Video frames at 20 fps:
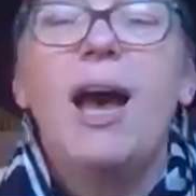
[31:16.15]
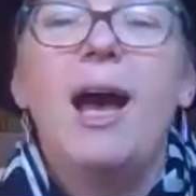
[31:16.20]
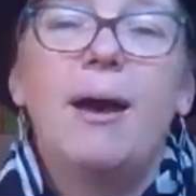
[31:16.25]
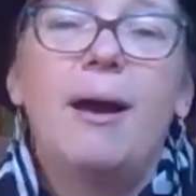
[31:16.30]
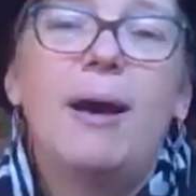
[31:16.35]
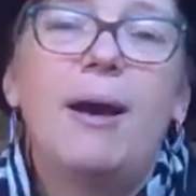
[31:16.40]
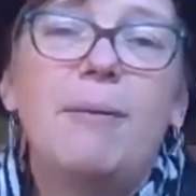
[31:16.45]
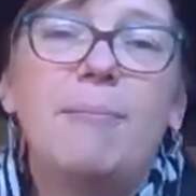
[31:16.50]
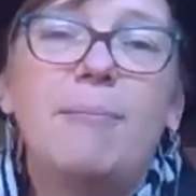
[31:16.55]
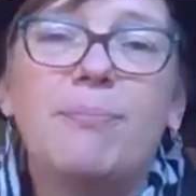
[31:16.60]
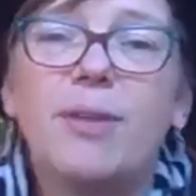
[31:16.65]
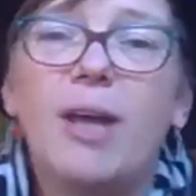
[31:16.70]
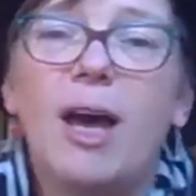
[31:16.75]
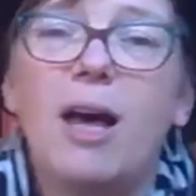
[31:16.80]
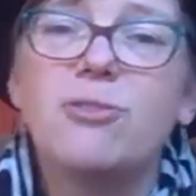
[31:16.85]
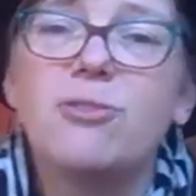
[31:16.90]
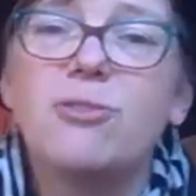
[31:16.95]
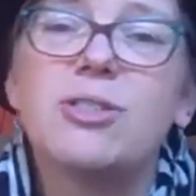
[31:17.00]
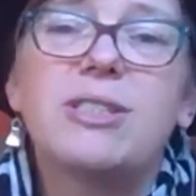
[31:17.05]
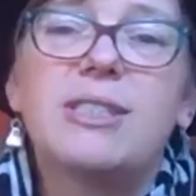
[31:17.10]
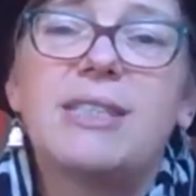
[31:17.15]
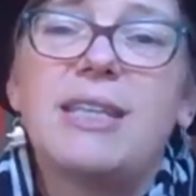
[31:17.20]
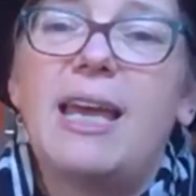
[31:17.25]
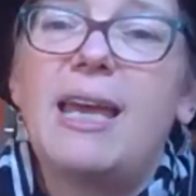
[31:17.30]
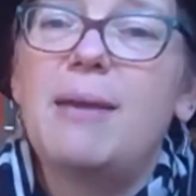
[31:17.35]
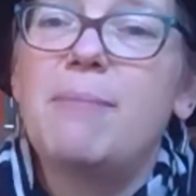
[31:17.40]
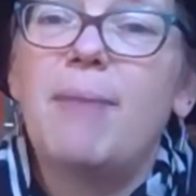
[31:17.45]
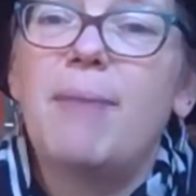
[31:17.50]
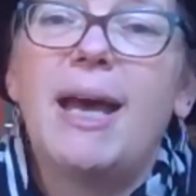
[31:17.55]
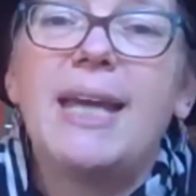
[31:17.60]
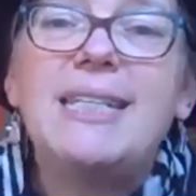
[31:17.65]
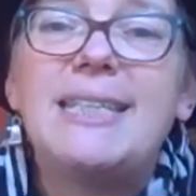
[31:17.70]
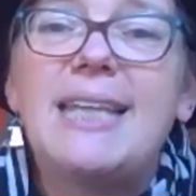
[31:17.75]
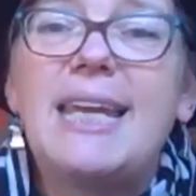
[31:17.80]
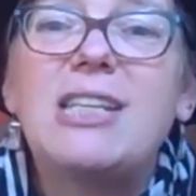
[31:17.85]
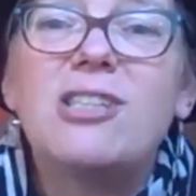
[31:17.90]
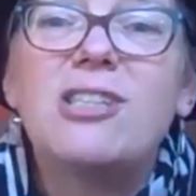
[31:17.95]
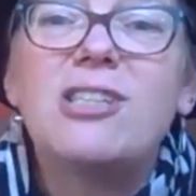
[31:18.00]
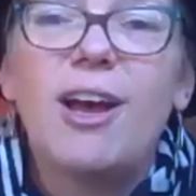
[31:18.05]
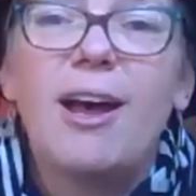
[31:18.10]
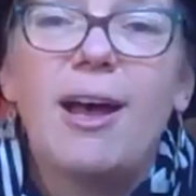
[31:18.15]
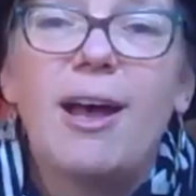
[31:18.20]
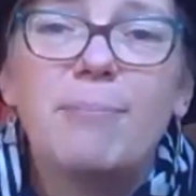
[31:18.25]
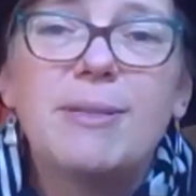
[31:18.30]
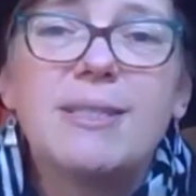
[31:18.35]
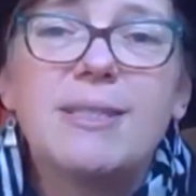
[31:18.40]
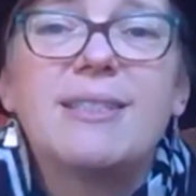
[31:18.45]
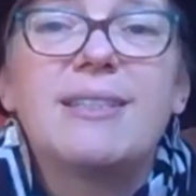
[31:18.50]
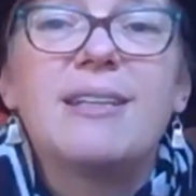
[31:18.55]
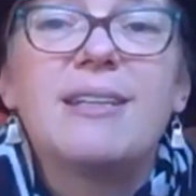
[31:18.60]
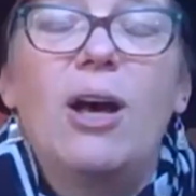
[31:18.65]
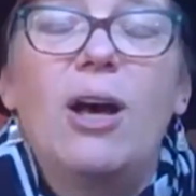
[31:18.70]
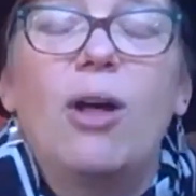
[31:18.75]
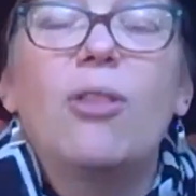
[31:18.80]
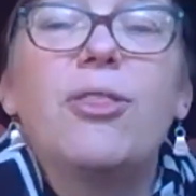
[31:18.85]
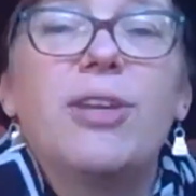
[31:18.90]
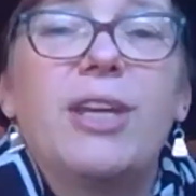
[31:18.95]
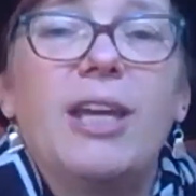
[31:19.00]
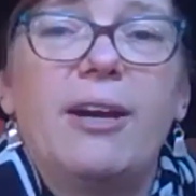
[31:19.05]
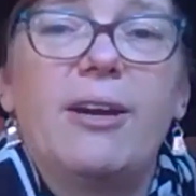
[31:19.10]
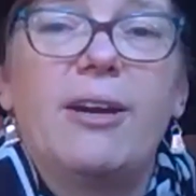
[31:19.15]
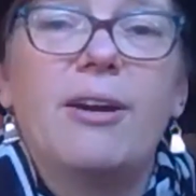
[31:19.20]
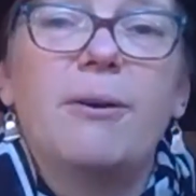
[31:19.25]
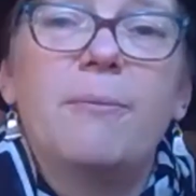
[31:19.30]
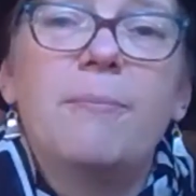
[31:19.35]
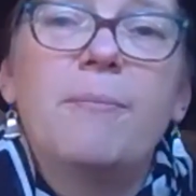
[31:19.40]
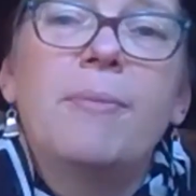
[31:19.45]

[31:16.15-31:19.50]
I'll just say my day job is in healthcare.